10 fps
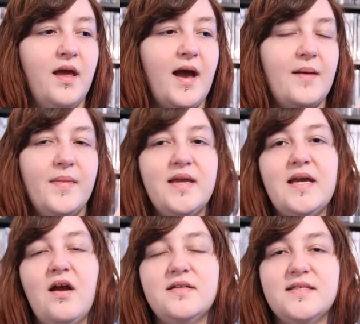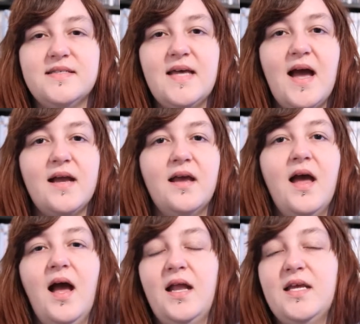our main character Zach
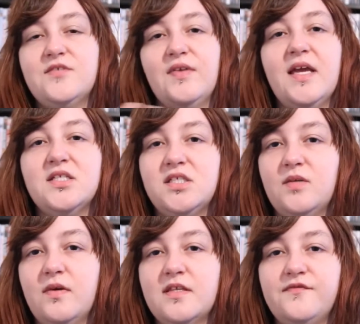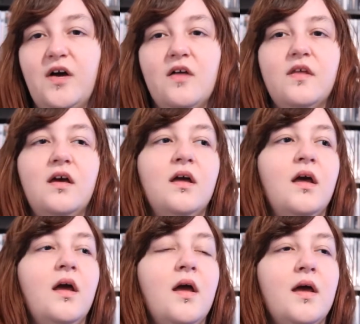and his relationship with his father,
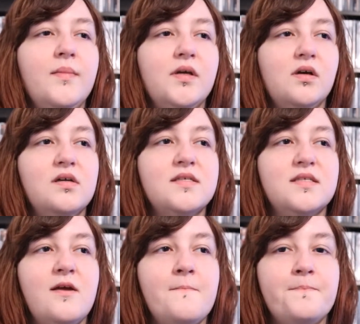because